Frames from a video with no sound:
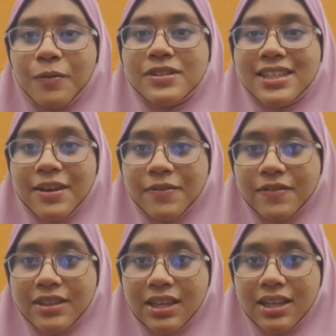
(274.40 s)

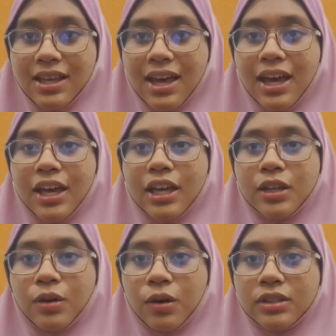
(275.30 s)
safety
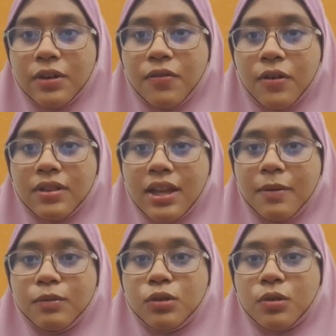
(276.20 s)
in order for
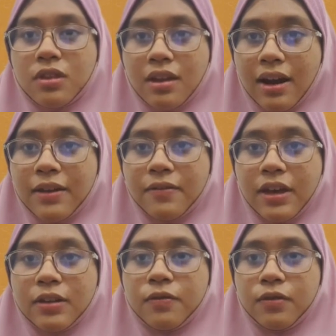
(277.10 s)
them to thrive
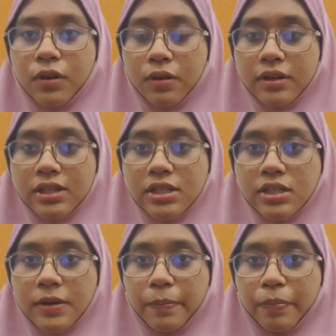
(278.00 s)
and flourish.
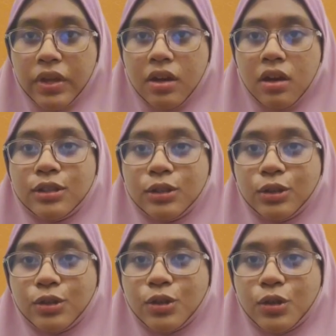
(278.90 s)

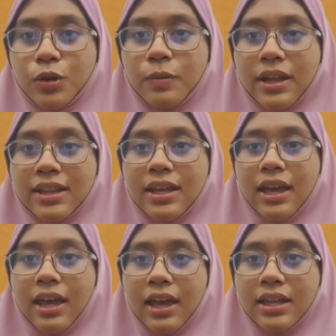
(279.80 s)
Nurture group lend
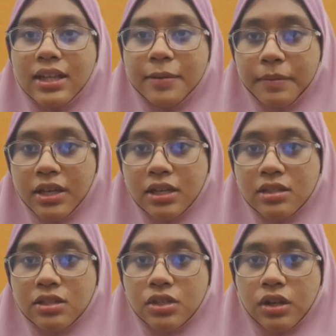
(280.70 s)
a hand in
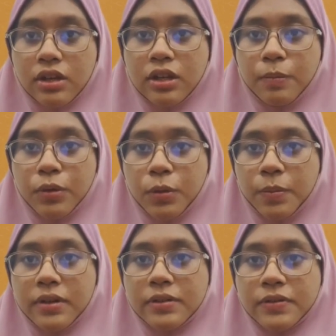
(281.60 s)
making sure the
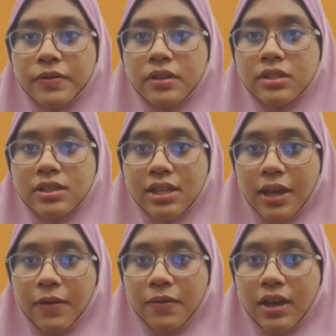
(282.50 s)
pupils feel
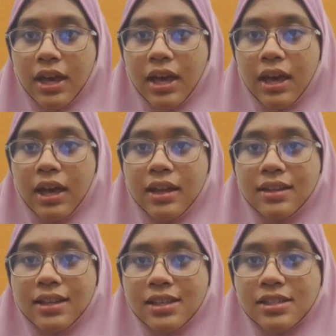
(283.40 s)
safe
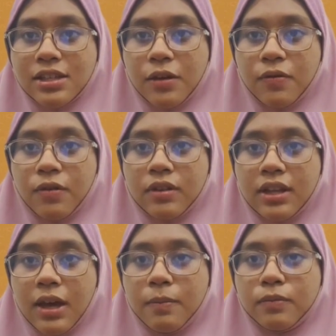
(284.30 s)
and easier for
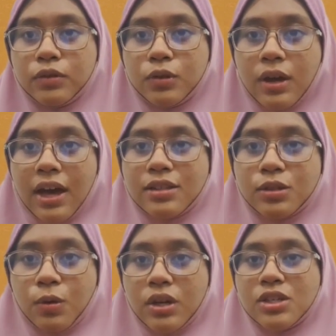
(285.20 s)
them to ask
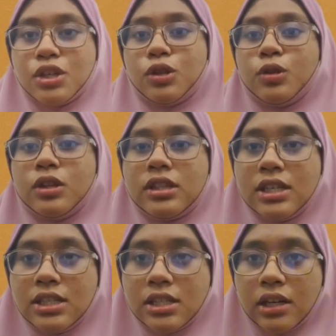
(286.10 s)
questions to the
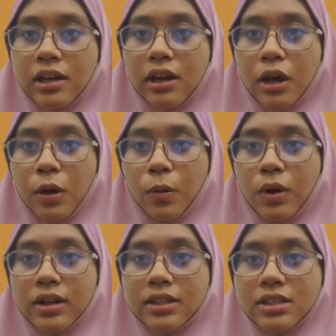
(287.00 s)
teacher
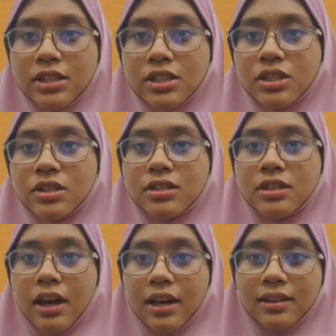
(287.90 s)
while the teachers
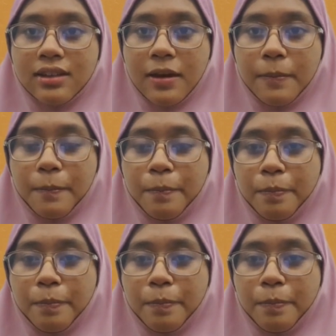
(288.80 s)
guide them.